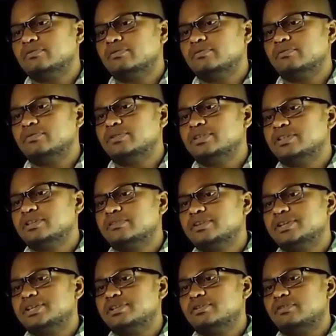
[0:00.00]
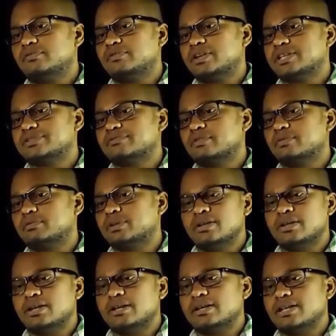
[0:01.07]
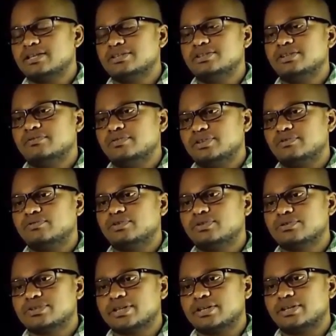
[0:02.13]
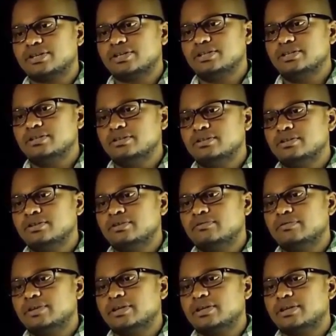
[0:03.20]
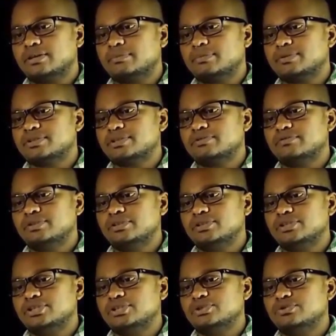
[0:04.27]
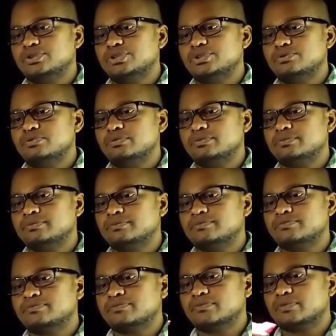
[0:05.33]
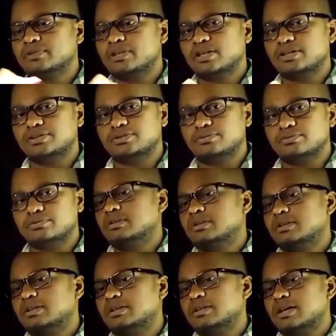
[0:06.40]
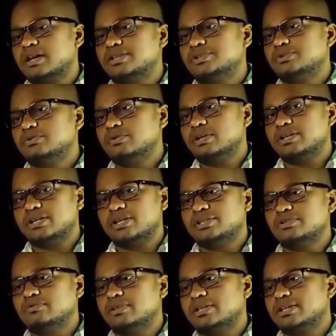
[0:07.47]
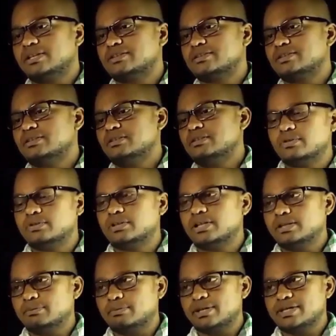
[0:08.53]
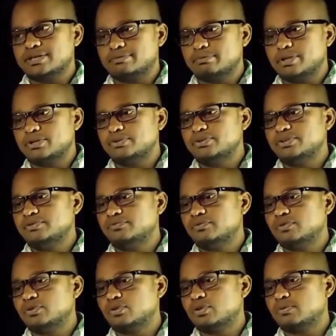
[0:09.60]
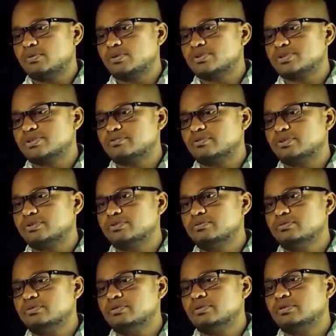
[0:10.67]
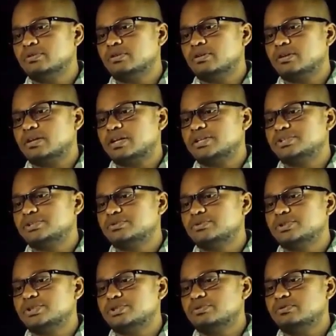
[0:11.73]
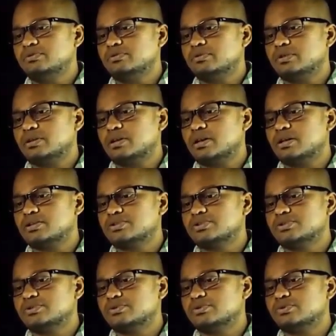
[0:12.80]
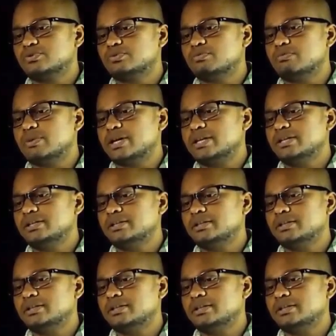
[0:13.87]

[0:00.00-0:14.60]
VA rating of transformer. And as here we refer to secondary, we can represent with E2 into I2, and I2 and I2 will cancel. That implies per unit full load copper loss is equal to I2 into R02 by